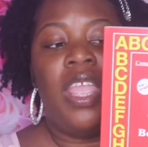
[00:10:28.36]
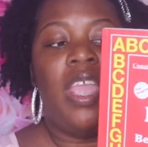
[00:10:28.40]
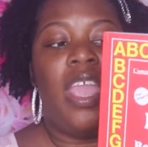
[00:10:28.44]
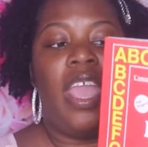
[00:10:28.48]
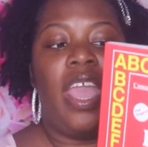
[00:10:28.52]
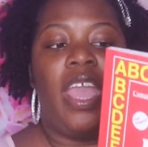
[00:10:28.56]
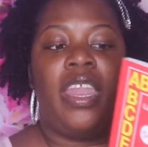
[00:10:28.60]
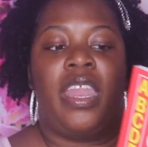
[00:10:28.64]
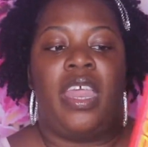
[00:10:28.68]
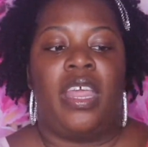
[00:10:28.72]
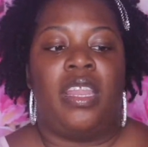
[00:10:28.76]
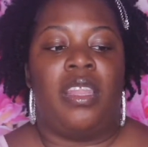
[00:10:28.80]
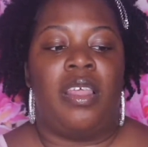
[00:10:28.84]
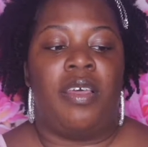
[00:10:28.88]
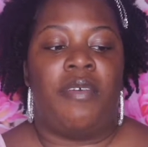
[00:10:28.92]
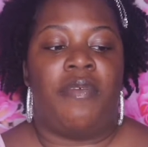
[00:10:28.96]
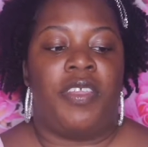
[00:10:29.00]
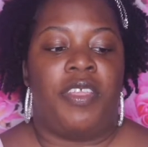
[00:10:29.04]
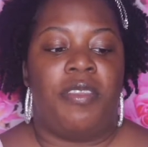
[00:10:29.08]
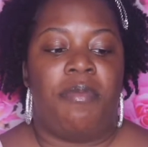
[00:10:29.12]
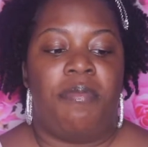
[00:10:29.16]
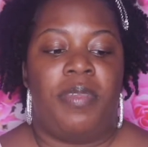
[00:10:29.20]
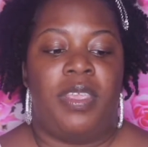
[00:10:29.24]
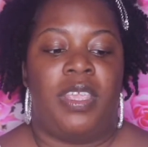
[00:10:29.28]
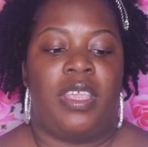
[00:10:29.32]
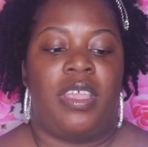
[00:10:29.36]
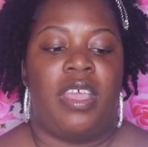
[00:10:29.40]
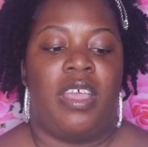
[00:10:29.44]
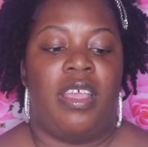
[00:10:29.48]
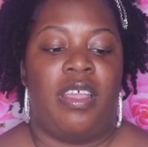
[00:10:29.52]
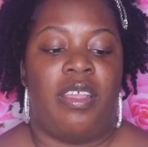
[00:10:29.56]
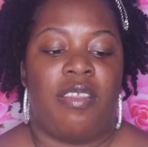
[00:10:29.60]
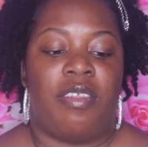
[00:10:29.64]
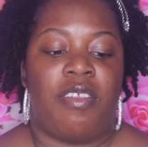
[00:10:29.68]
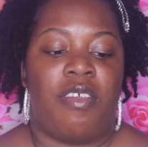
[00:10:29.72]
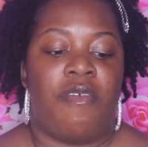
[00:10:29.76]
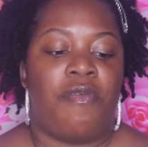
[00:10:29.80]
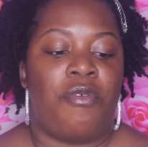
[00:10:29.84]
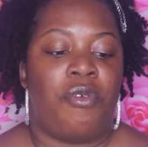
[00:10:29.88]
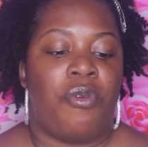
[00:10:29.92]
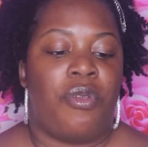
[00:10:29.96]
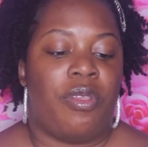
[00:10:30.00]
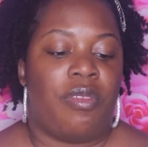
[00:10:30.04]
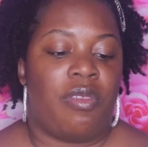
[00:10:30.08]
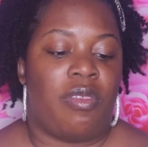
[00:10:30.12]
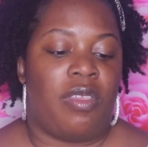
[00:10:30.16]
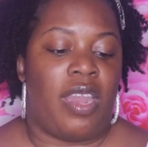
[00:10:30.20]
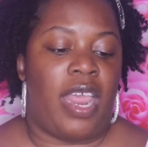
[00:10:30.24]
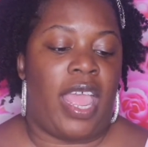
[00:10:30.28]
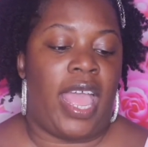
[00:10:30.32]
And I love it because, of
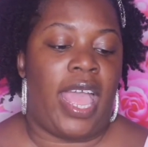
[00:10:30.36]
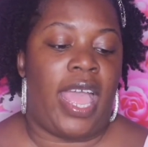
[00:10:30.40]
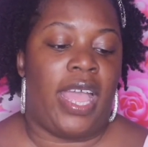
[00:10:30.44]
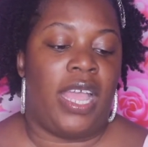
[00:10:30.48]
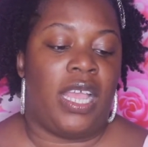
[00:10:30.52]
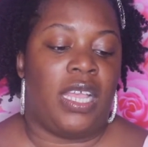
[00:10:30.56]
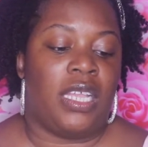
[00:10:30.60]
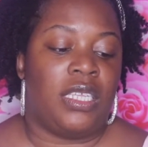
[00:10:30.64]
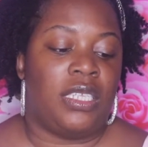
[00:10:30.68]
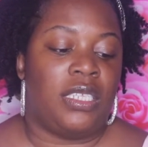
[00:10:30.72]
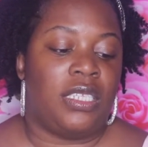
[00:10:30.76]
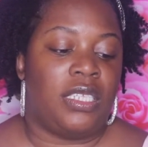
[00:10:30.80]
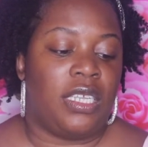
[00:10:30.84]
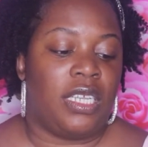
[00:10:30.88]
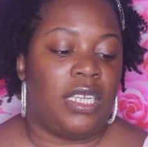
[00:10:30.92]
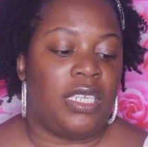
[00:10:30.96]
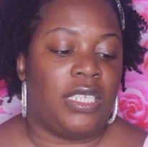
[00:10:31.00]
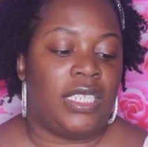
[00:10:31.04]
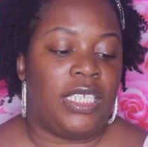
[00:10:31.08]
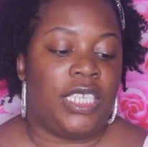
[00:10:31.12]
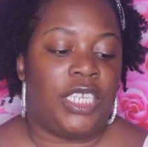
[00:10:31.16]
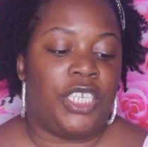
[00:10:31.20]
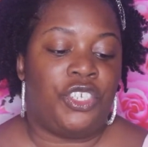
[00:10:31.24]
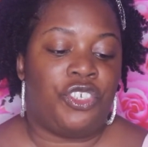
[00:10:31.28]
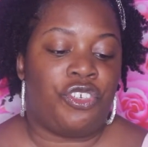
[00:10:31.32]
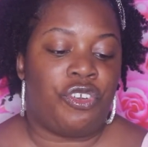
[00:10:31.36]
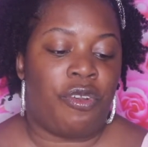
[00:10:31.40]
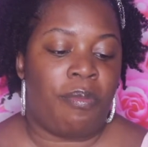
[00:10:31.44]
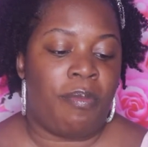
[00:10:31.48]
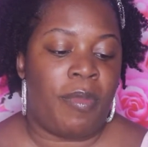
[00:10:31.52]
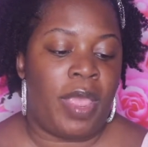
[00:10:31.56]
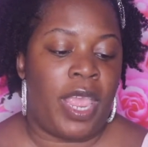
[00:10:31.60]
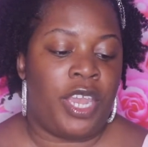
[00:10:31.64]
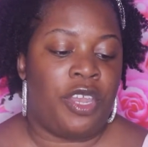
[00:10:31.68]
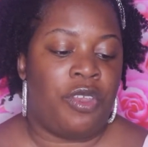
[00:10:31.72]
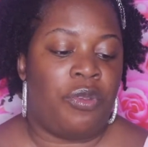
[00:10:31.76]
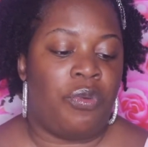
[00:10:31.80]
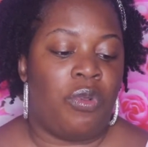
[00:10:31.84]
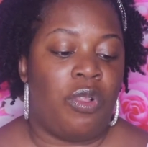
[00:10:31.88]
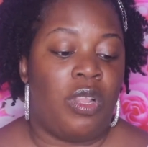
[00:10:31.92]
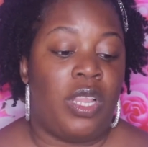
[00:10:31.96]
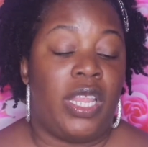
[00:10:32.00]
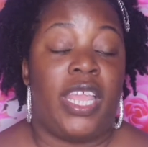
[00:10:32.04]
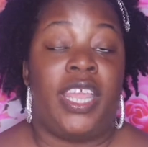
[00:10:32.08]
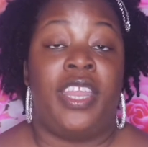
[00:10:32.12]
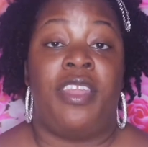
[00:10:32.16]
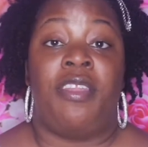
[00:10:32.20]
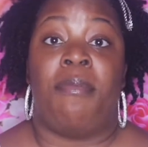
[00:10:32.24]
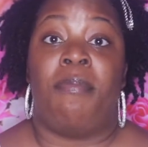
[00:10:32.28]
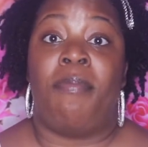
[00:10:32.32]
course, it has a teacher manual
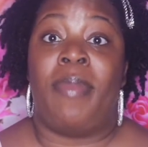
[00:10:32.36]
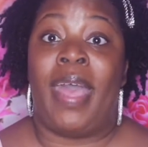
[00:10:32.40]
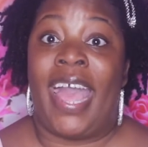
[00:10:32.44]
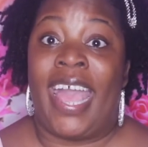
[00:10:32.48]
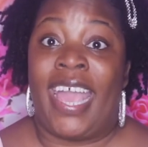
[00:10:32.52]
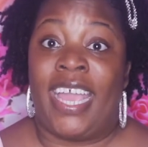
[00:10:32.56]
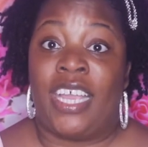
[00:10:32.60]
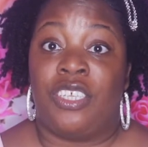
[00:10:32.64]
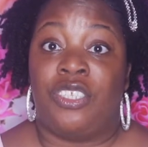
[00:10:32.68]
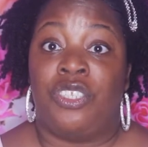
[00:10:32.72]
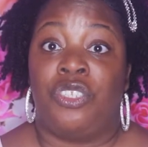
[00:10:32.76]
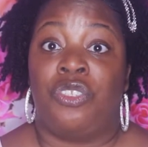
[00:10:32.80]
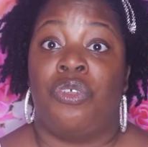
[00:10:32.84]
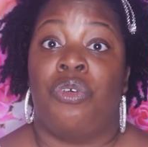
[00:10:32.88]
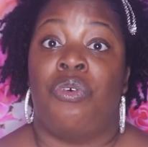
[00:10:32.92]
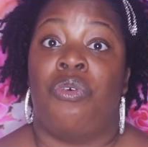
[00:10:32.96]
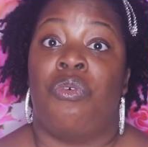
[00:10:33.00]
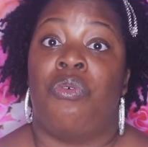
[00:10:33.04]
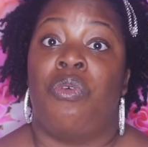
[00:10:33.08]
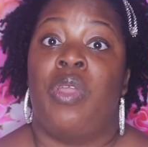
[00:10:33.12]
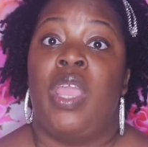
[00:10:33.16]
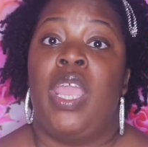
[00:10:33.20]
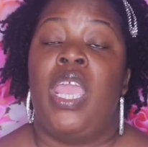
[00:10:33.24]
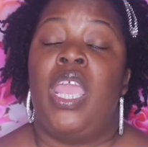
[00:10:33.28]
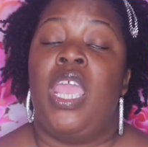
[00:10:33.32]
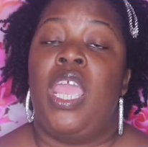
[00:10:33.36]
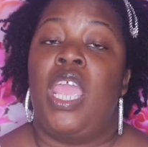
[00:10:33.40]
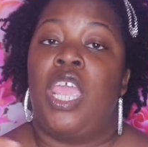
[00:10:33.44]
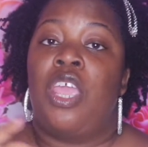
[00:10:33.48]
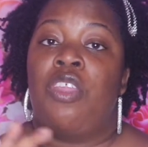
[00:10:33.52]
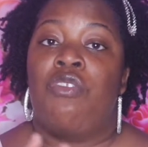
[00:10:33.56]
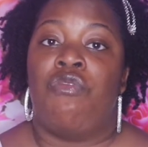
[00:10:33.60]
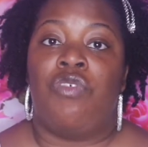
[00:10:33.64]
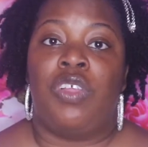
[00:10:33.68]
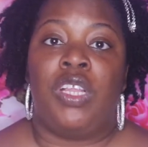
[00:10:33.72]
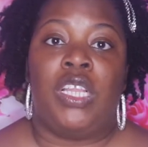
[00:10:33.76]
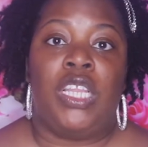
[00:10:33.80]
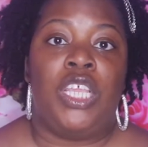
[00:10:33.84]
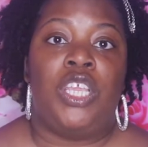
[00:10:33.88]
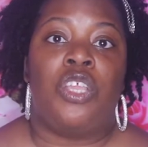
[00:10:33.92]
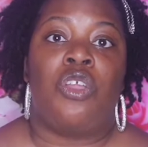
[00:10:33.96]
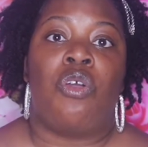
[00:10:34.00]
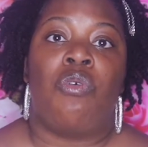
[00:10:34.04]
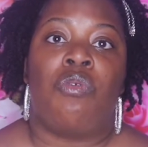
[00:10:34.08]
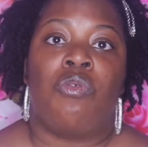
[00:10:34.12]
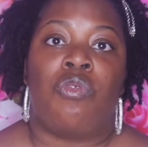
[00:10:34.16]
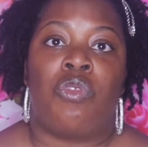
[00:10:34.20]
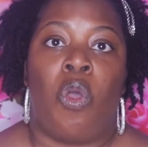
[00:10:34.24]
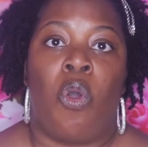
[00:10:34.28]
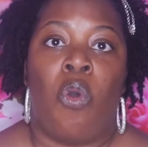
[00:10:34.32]
in the back, so it really
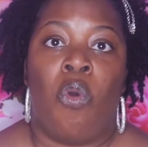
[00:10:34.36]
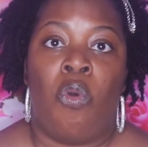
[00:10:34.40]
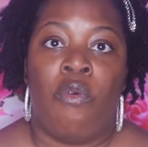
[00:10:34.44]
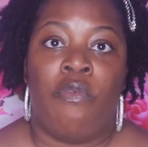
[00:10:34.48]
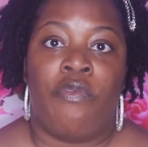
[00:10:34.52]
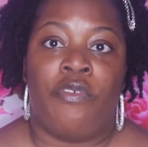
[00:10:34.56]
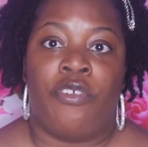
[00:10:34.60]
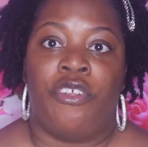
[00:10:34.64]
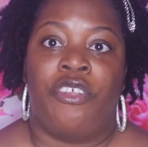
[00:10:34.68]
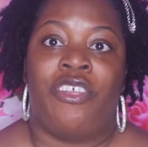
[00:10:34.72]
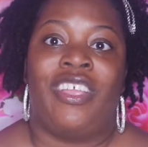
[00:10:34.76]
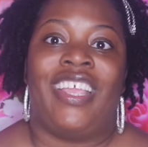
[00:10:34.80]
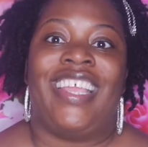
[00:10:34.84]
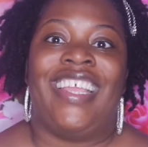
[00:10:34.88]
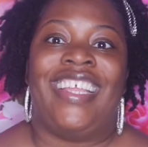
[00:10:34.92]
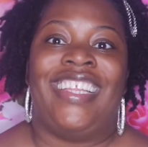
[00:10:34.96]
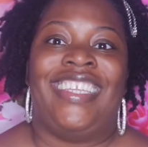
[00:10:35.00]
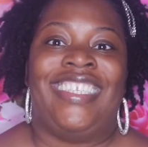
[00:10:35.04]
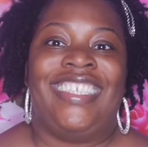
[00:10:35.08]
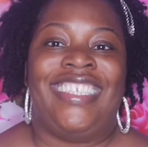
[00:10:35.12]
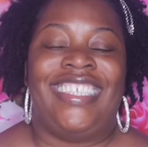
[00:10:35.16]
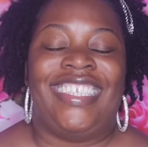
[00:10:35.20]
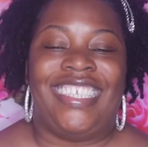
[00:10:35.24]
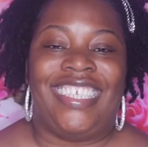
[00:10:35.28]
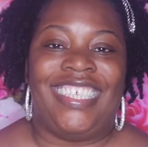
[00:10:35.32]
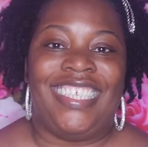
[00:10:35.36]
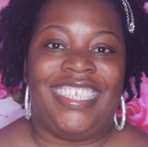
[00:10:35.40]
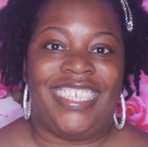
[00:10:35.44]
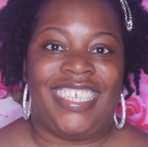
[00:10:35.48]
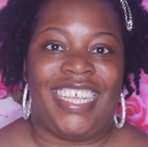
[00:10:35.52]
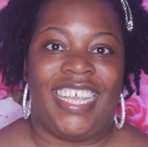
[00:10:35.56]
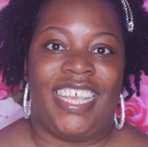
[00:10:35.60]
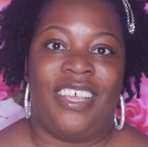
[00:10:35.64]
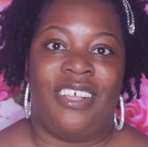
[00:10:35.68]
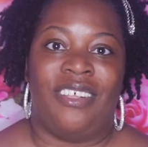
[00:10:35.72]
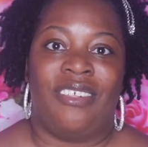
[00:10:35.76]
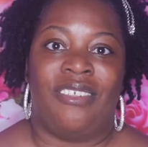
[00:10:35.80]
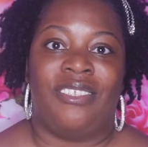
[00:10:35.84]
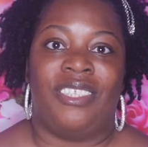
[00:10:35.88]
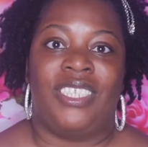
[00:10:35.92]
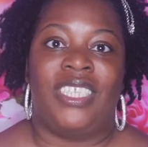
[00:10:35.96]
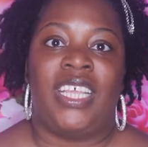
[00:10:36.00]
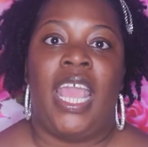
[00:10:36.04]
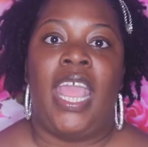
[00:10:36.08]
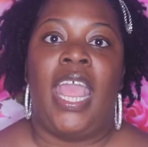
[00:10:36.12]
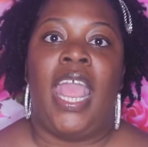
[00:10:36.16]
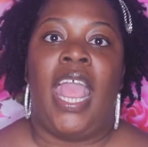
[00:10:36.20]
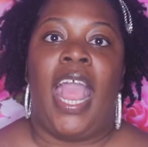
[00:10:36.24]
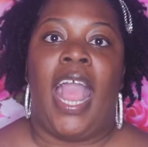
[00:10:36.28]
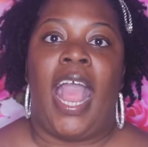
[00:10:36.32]
goes over in details
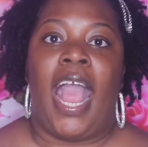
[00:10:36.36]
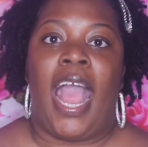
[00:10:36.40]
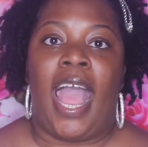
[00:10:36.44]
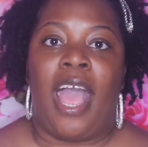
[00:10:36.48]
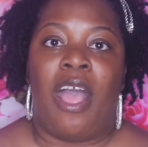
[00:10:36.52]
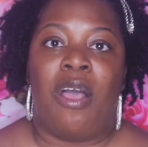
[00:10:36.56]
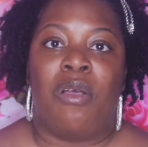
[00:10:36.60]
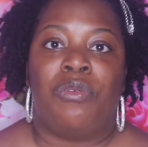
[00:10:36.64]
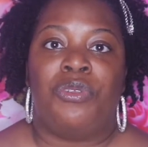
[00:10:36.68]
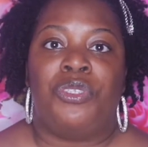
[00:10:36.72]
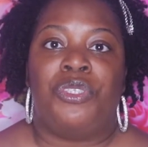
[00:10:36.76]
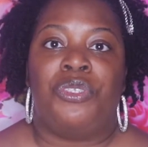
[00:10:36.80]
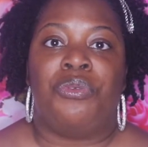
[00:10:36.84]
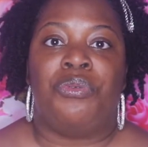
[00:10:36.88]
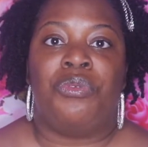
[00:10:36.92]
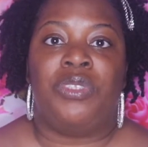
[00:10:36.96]
how to